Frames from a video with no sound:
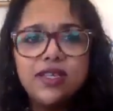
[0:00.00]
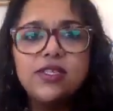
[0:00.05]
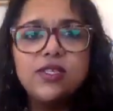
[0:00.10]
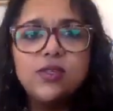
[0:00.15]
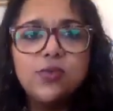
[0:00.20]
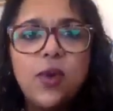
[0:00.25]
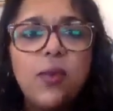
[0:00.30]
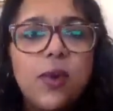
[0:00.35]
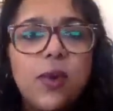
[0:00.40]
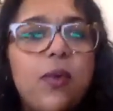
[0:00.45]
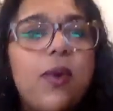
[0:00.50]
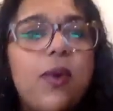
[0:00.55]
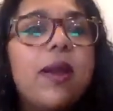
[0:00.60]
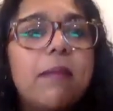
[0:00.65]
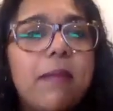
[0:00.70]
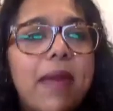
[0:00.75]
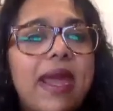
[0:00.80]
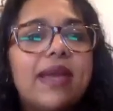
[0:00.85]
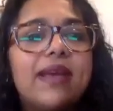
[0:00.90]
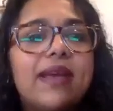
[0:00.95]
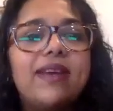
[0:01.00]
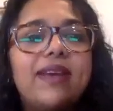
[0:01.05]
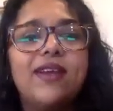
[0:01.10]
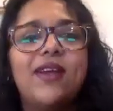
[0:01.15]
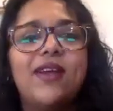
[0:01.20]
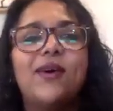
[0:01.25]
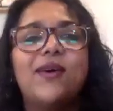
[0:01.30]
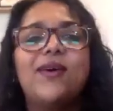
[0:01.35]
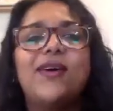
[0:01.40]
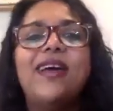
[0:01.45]
this is what we want to make,
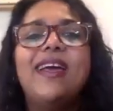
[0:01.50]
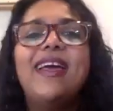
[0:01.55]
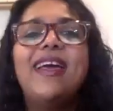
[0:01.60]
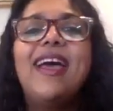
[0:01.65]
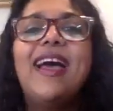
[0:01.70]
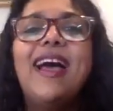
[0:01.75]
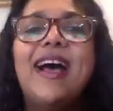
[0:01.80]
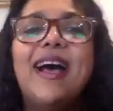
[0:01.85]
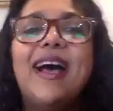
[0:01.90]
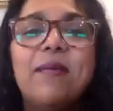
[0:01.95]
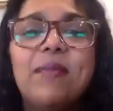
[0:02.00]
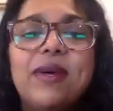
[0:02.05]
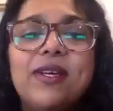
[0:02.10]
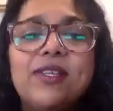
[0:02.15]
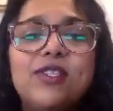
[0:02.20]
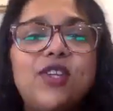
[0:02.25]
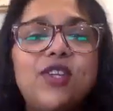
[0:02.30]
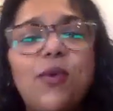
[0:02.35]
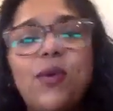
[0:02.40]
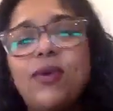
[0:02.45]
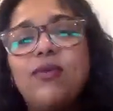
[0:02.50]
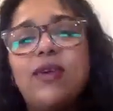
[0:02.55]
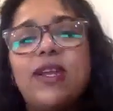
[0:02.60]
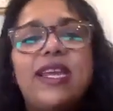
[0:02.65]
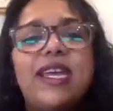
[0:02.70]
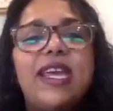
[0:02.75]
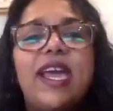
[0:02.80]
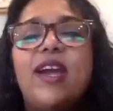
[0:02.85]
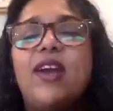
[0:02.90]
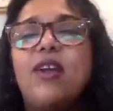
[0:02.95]
because no one
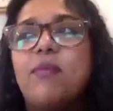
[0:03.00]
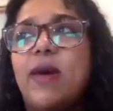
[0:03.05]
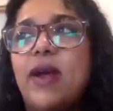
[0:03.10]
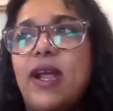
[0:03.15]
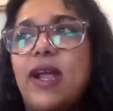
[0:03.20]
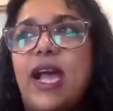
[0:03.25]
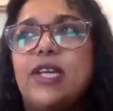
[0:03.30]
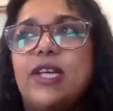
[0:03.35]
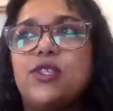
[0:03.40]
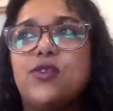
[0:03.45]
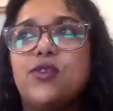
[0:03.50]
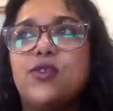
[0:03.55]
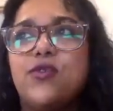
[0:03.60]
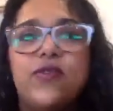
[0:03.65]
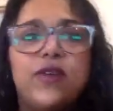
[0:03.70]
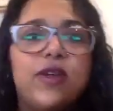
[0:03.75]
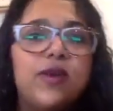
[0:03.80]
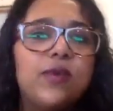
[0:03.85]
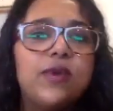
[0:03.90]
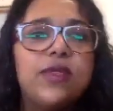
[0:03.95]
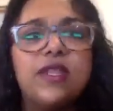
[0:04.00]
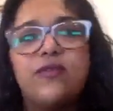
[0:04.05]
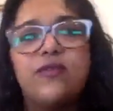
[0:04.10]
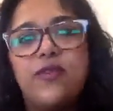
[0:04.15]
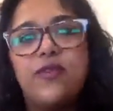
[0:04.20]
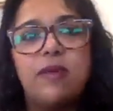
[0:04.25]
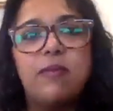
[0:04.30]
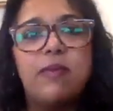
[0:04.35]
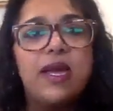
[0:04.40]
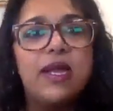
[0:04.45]
really cared about a high school film with a
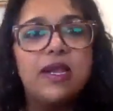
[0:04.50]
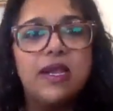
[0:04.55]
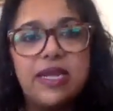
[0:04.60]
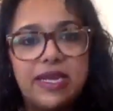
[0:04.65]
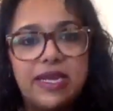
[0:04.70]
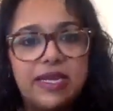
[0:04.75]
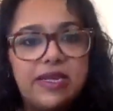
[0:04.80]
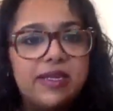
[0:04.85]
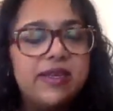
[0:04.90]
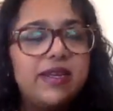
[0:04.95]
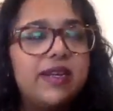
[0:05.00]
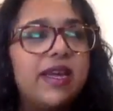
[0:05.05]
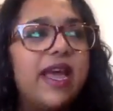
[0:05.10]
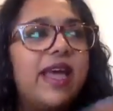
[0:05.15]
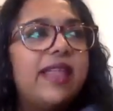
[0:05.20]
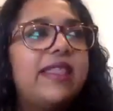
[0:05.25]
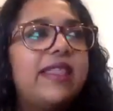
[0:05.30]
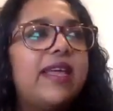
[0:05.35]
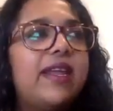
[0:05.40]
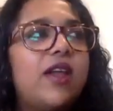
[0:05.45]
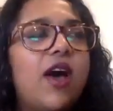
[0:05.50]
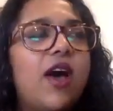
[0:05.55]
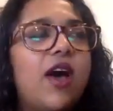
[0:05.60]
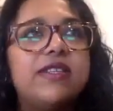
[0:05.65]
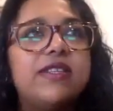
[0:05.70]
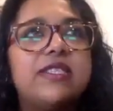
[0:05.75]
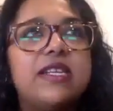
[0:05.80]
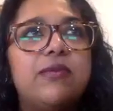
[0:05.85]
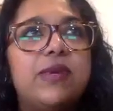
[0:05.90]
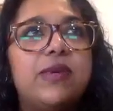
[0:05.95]
female lead. And then
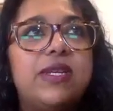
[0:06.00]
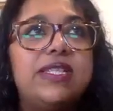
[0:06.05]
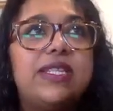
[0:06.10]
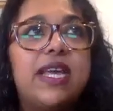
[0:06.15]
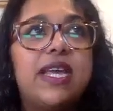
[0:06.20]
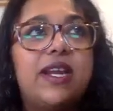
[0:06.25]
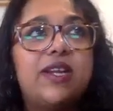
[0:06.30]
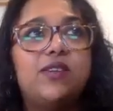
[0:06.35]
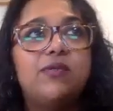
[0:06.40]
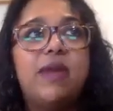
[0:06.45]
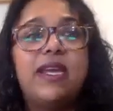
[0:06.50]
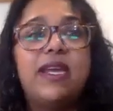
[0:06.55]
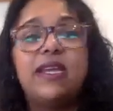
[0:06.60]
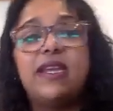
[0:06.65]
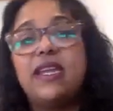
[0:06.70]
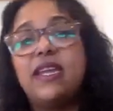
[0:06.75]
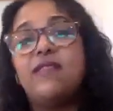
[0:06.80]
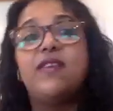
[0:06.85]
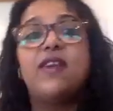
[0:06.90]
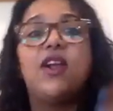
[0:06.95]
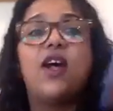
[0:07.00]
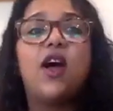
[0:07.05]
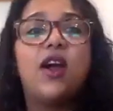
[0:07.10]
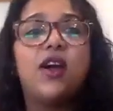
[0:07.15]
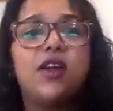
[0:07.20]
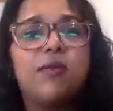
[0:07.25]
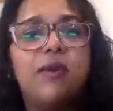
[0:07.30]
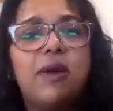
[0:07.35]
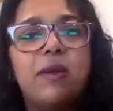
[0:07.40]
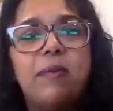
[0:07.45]
obviously we decided to make it even
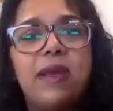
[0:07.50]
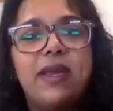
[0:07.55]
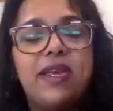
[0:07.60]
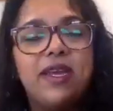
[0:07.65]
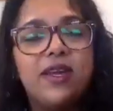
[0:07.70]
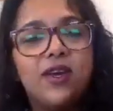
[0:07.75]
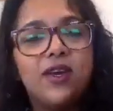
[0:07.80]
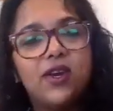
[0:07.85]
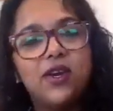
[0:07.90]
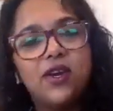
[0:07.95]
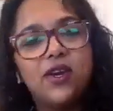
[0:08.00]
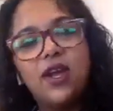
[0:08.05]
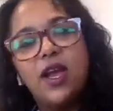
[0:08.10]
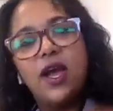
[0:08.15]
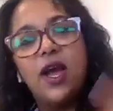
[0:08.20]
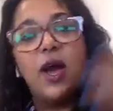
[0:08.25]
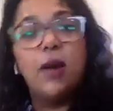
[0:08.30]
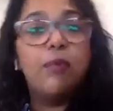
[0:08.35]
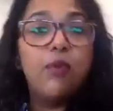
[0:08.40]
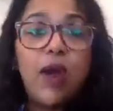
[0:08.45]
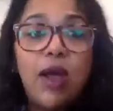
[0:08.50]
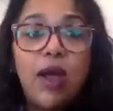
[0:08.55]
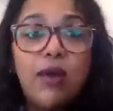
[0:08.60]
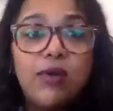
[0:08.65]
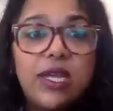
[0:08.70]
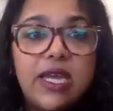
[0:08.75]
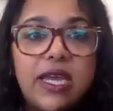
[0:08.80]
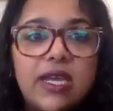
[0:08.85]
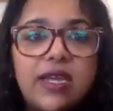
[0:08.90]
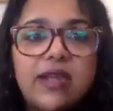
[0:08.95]
harder by making her a
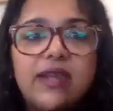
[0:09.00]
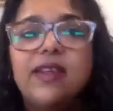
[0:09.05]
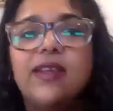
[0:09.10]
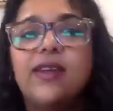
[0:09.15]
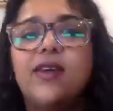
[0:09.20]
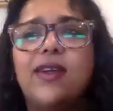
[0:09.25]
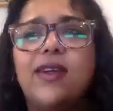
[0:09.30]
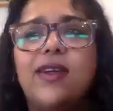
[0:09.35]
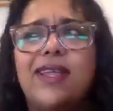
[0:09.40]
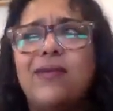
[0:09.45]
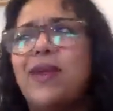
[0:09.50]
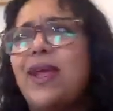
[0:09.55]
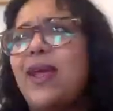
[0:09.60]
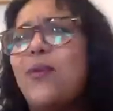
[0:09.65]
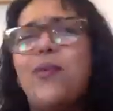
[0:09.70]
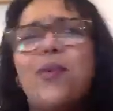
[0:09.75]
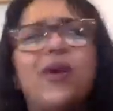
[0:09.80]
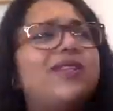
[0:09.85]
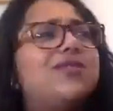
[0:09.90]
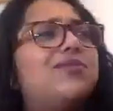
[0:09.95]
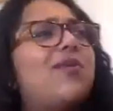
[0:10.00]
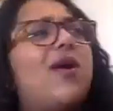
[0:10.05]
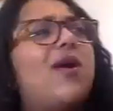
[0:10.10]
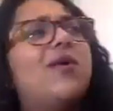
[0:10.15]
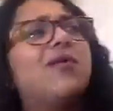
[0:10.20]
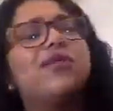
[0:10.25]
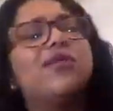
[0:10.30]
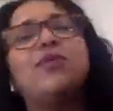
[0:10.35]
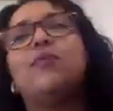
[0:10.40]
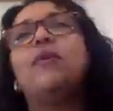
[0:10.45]
brown kid, and they were like, what is
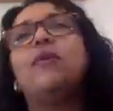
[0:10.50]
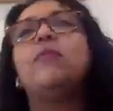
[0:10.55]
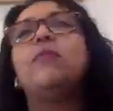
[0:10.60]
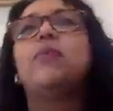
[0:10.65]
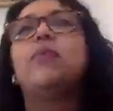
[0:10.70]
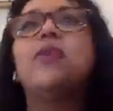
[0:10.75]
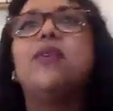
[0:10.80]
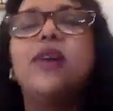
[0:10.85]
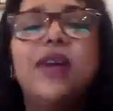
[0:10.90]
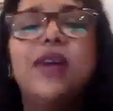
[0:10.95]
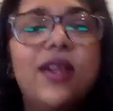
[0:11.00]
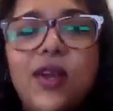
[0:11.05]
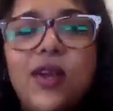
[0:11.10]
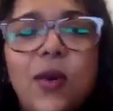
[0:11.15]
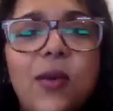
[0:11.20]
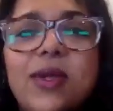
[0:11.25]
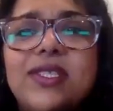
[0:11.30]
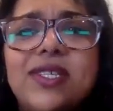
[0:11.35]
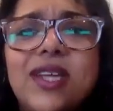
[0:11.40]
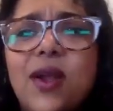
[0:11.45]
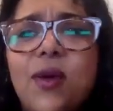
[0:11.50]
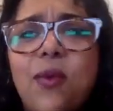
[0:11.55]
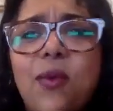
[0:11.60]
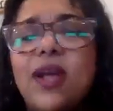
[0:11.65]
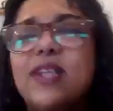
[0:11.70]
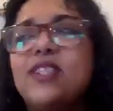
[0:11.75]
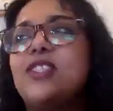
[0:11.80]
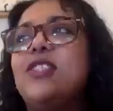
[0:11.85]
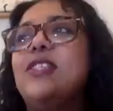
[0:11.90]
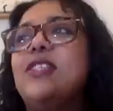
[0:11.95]
wrong with you people? No one's going to
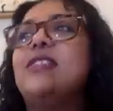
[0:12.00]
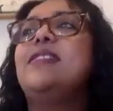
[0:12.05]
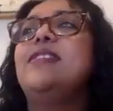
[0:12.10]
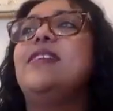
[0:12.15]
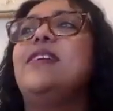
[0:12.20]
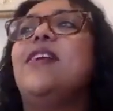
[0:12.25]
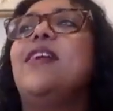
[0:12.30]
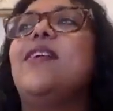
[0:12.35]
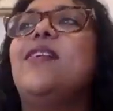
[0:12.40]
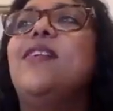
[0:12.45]
watch this,